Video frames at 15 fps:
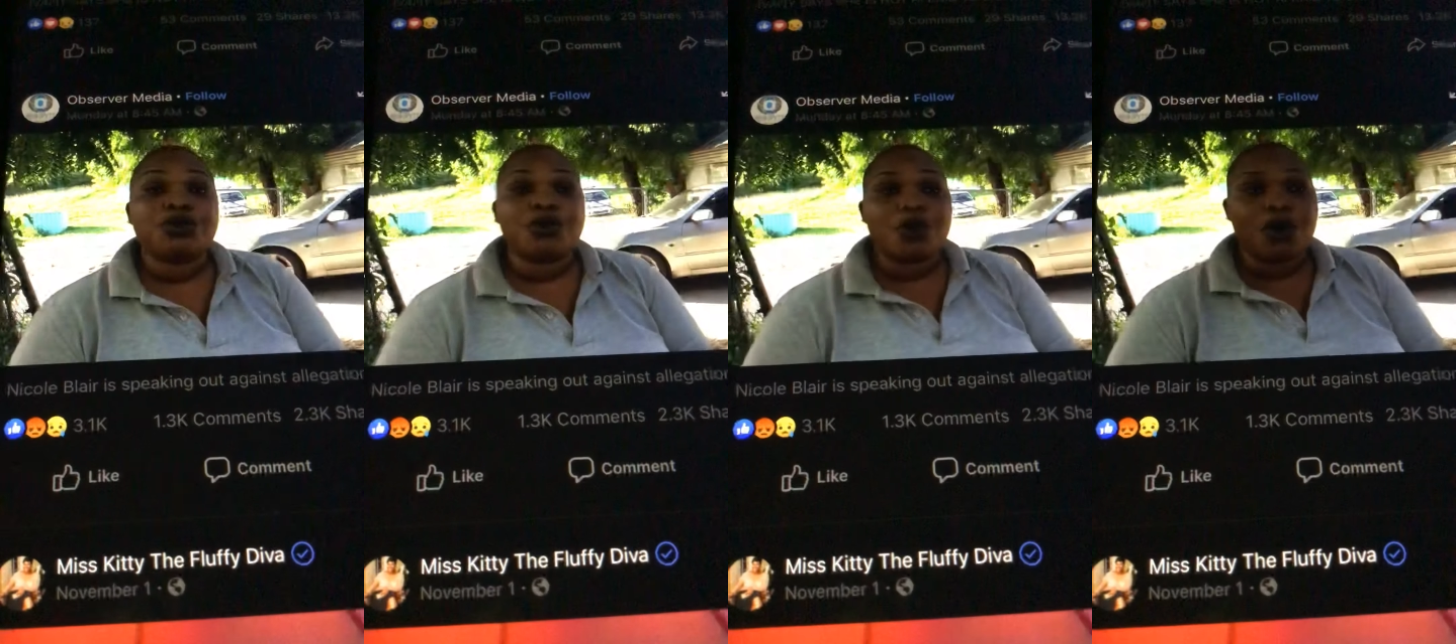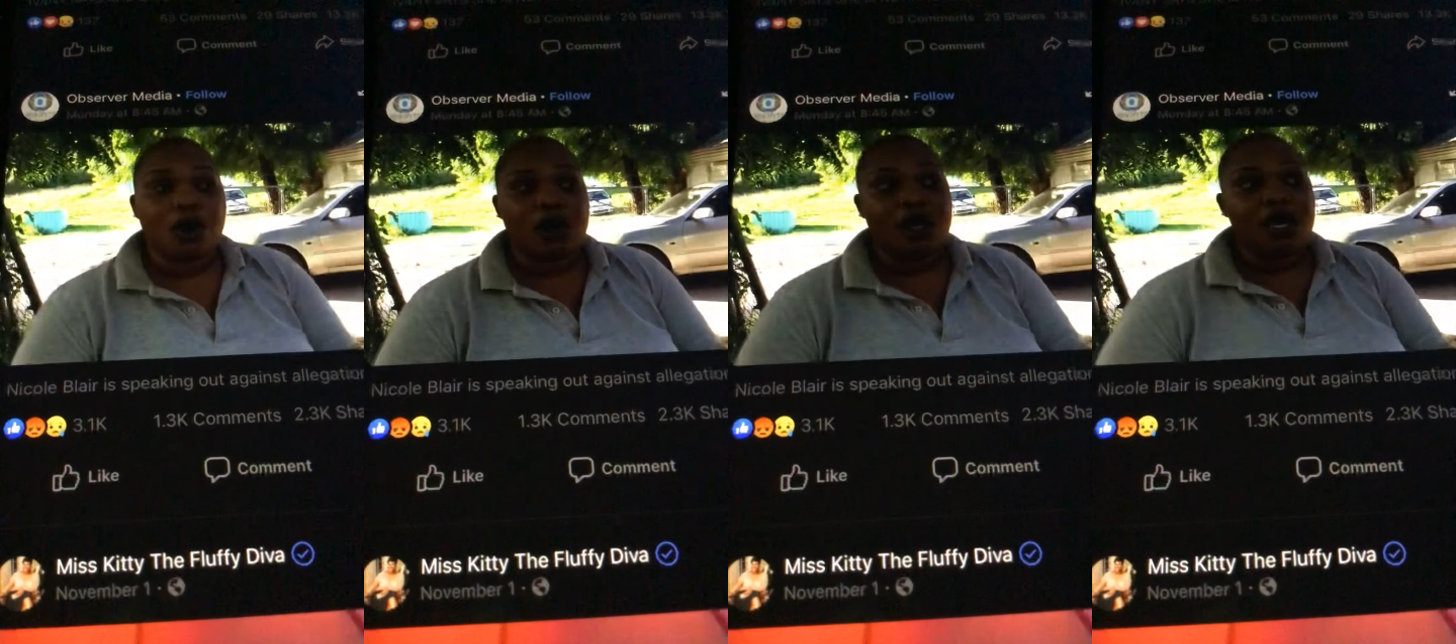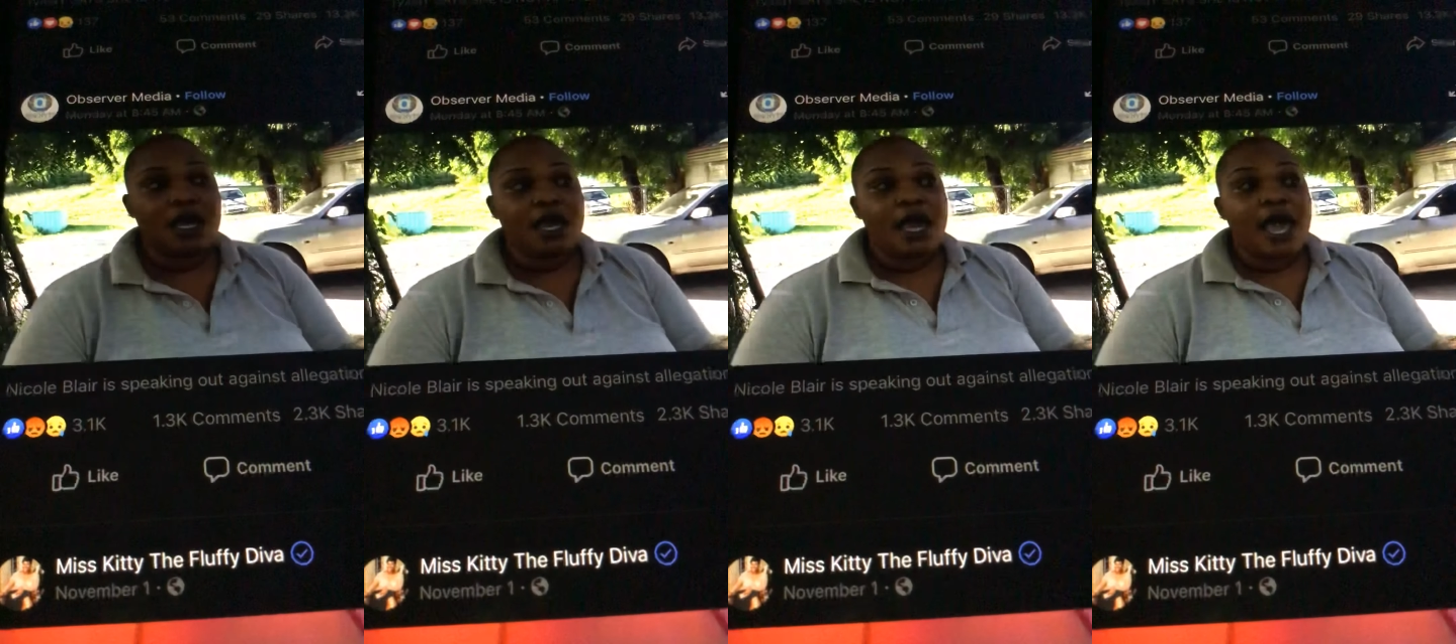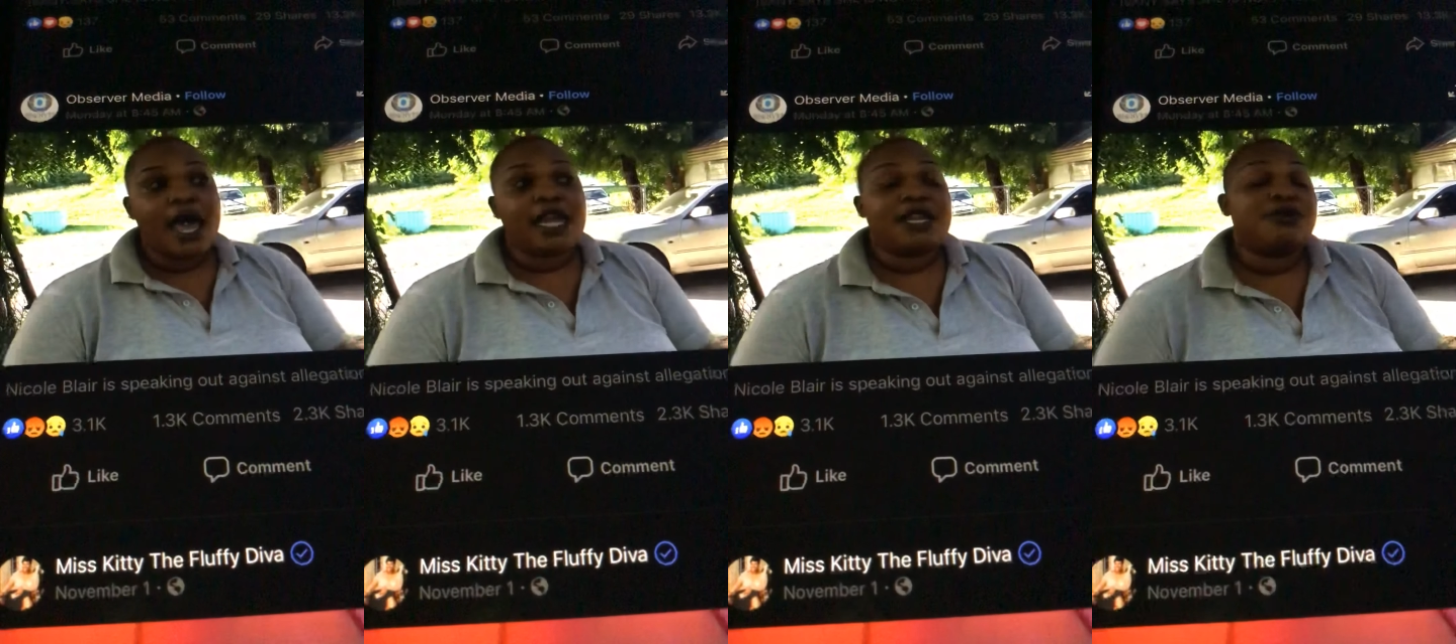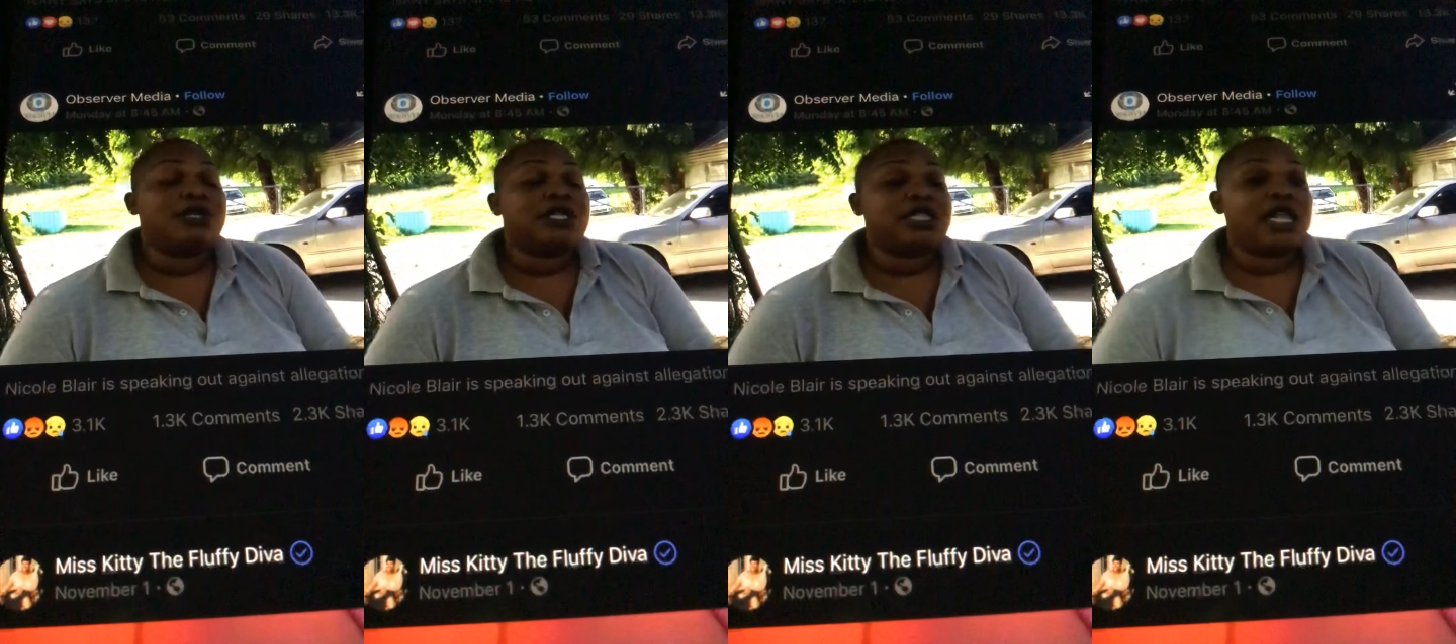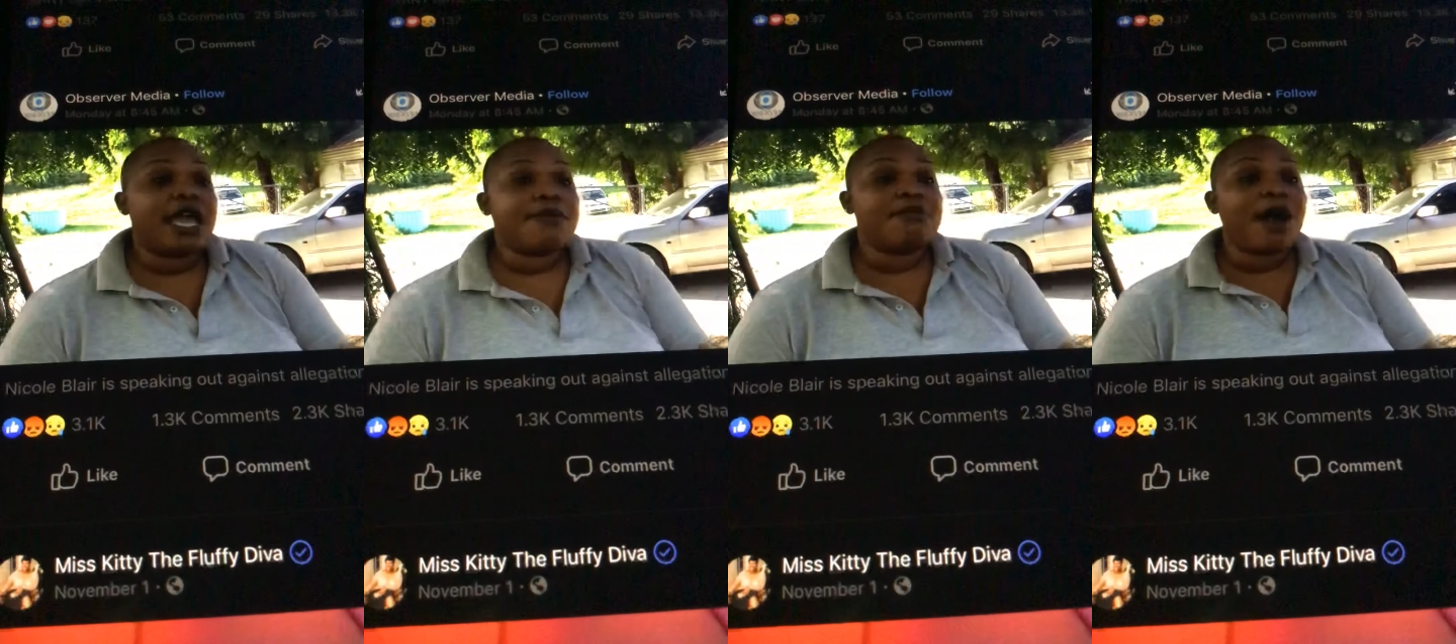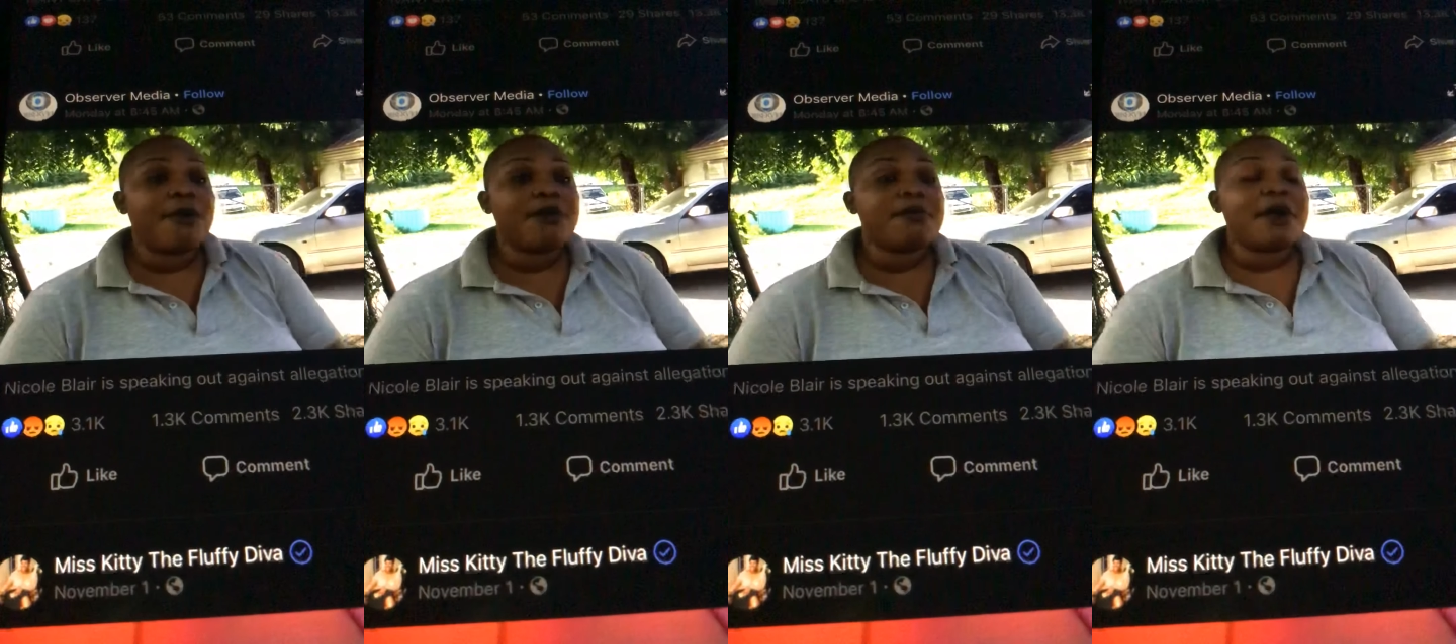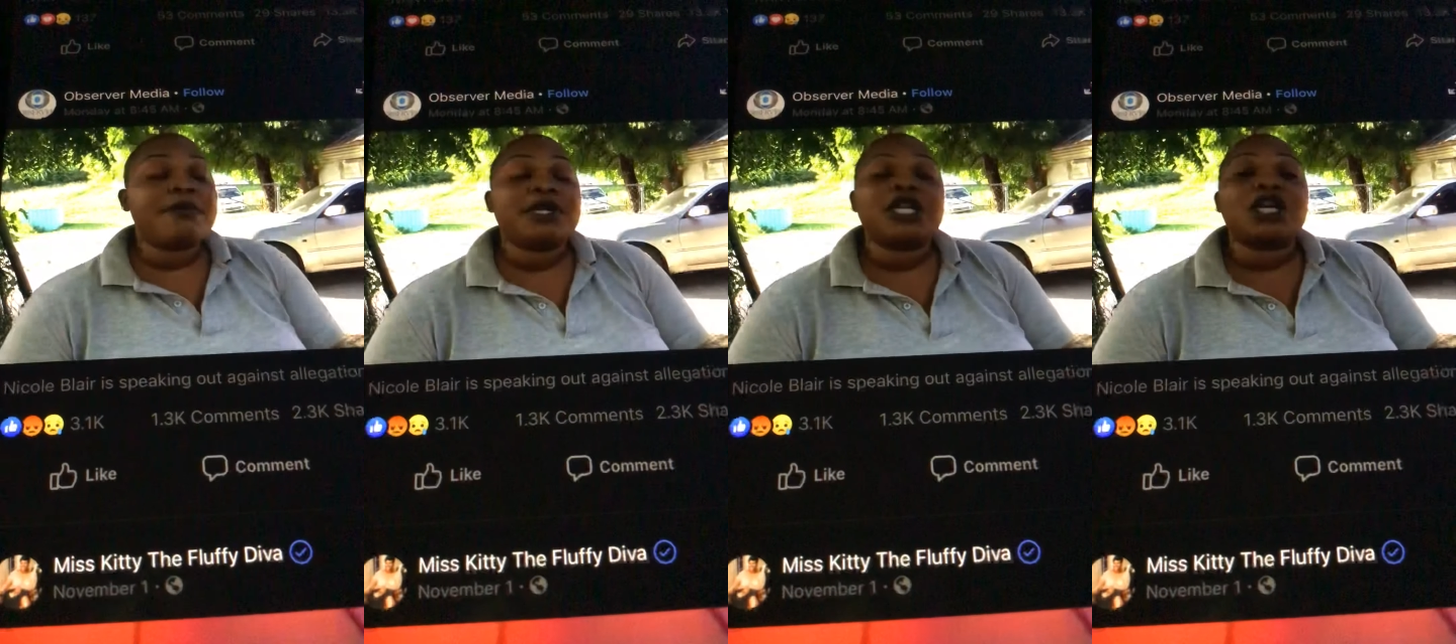door and he was like,
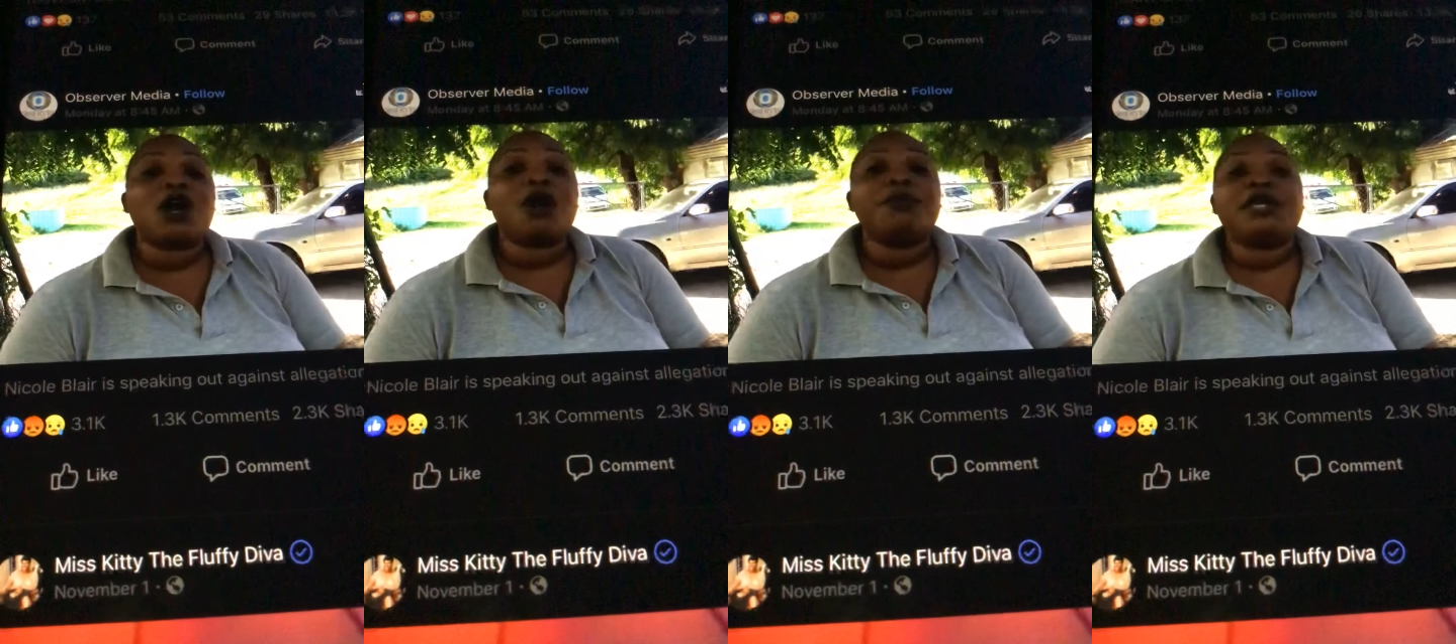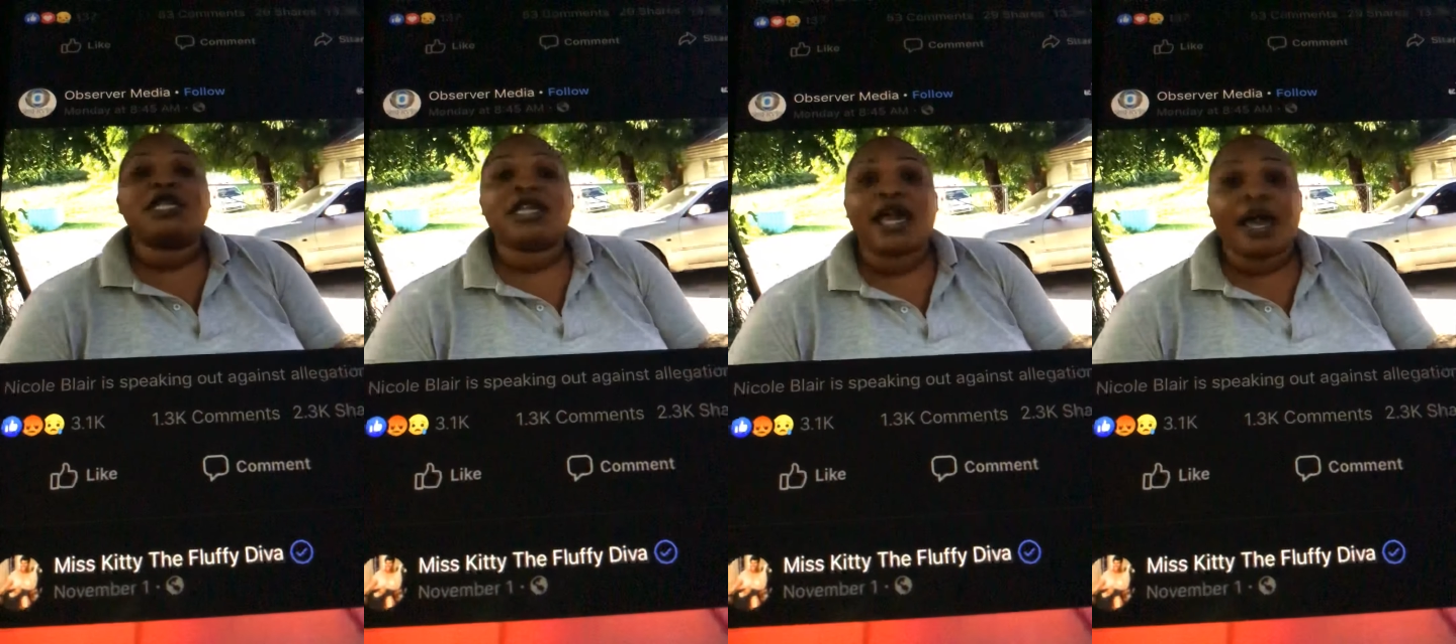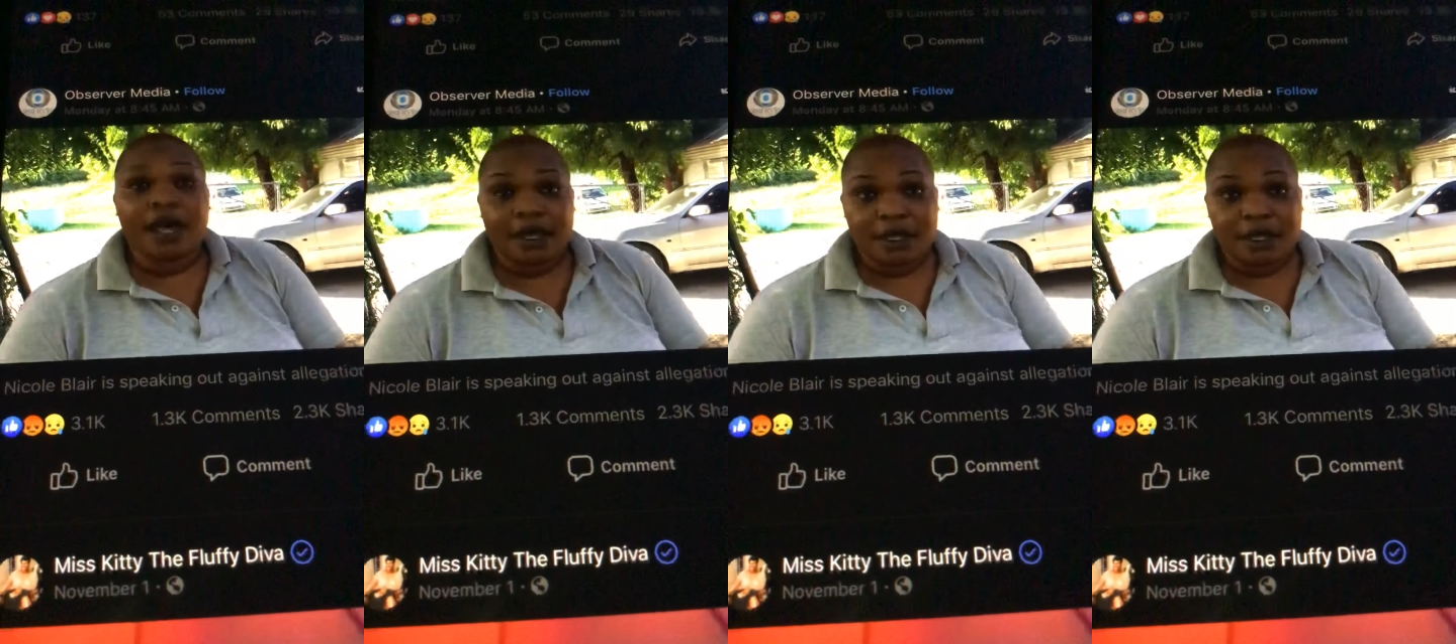mommy, no come in here.